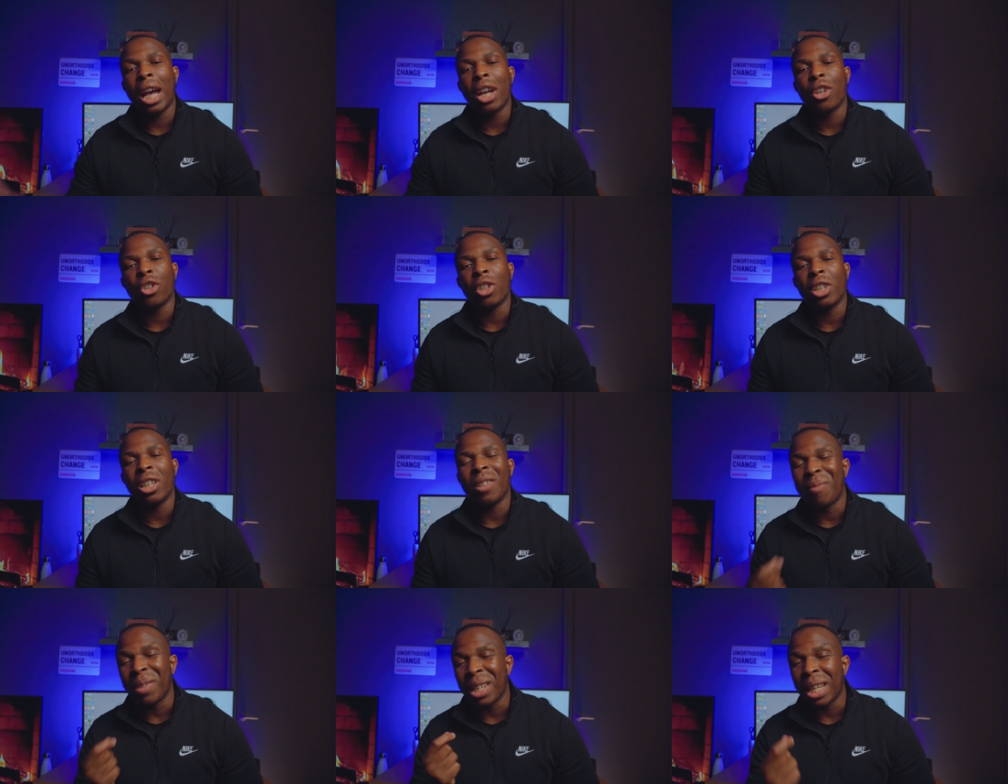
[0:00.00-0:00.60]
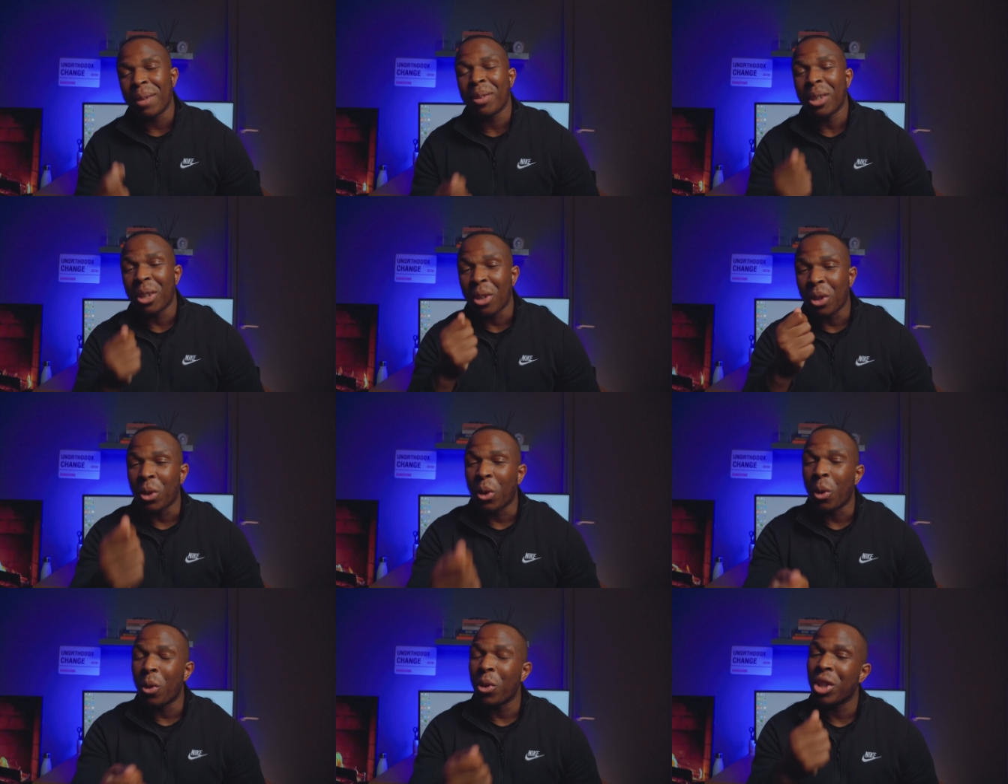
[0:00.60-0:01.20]
actually being able to
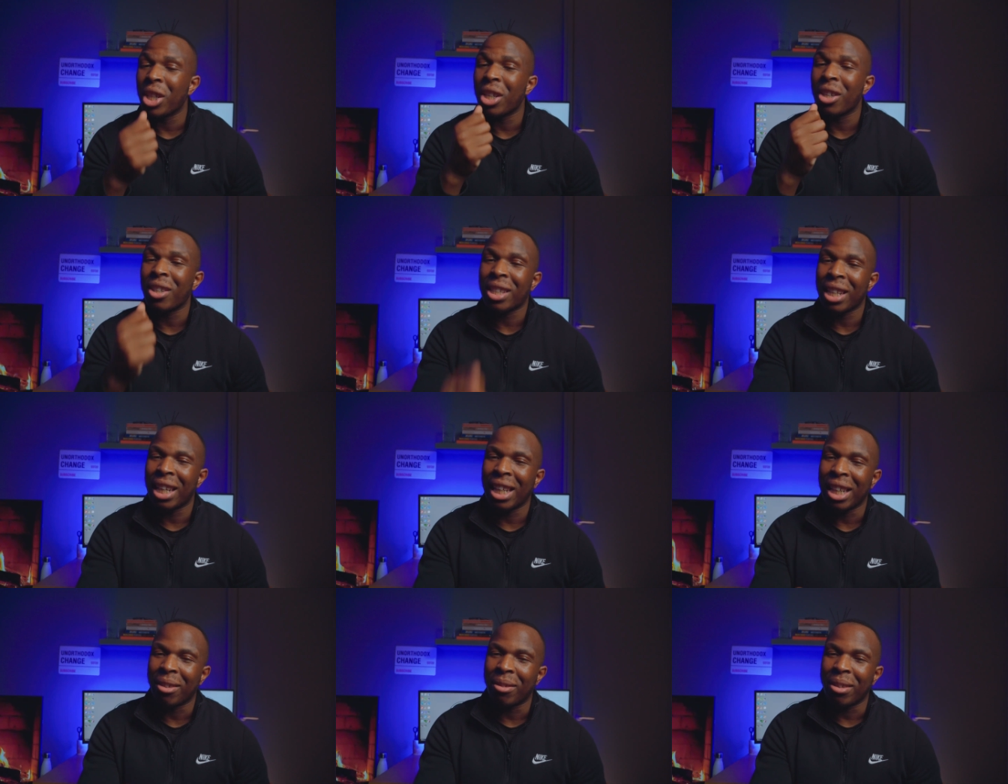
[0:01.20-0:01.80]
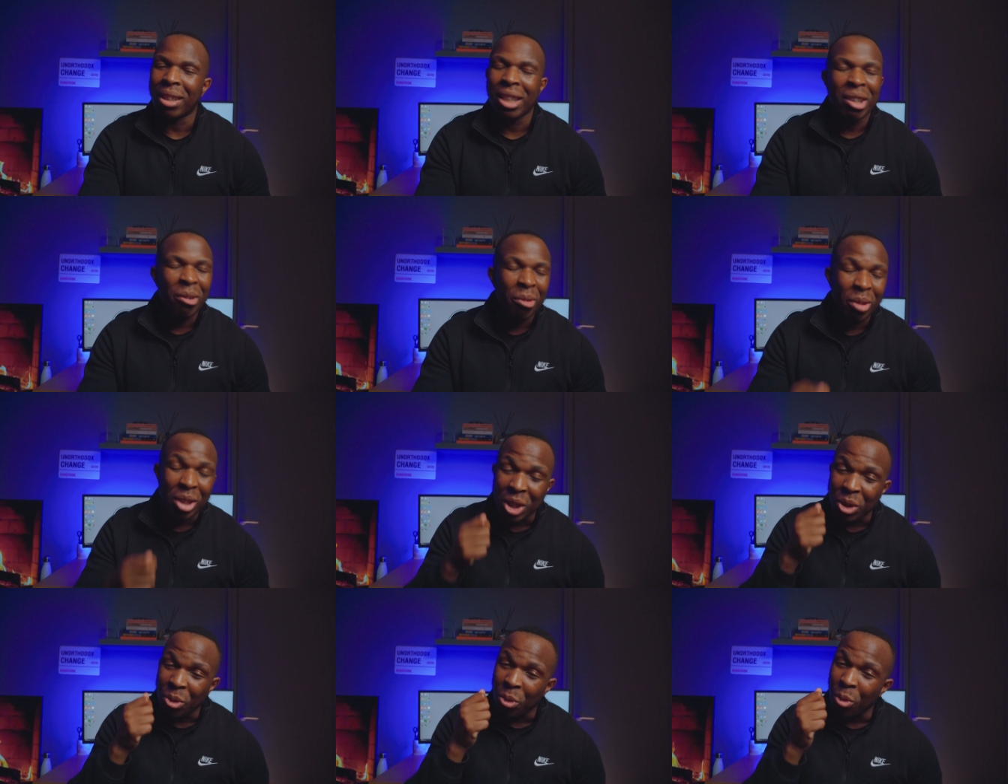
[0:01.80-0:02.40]
negotiate your salary,
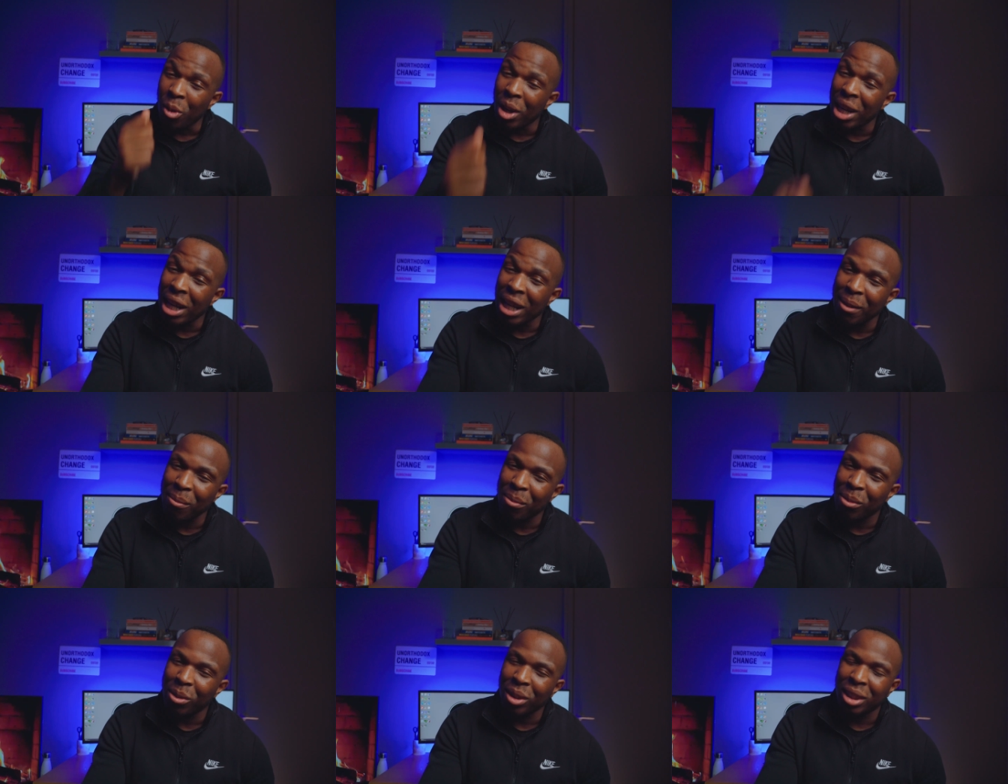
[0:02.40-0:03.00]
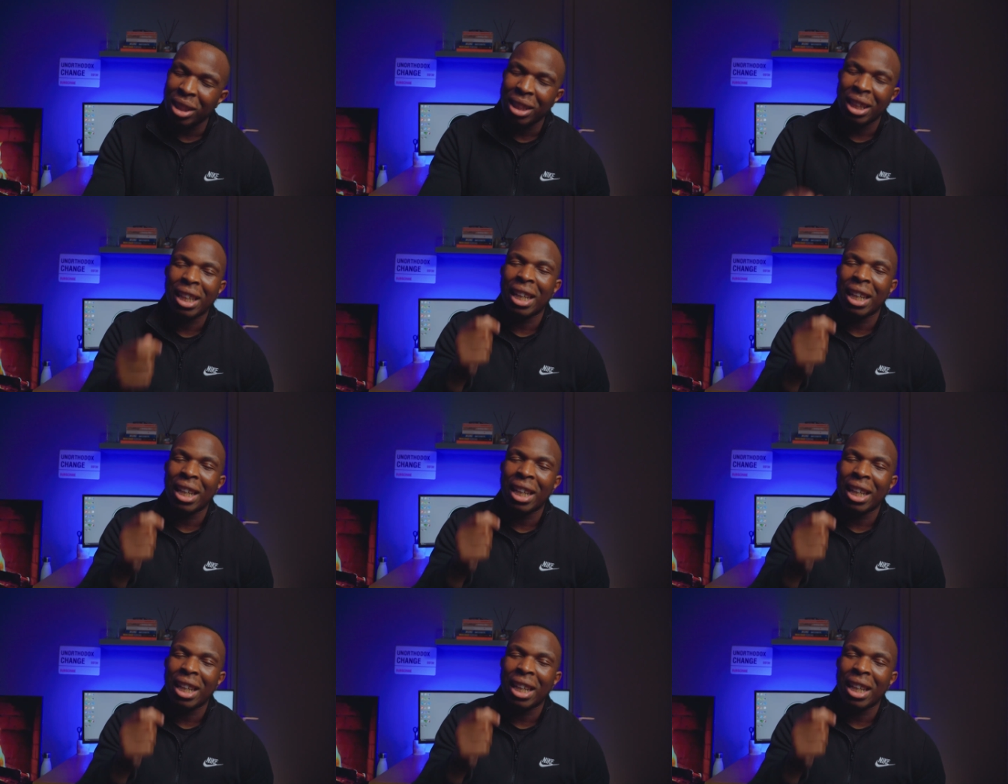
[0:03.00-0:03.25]
which is really important.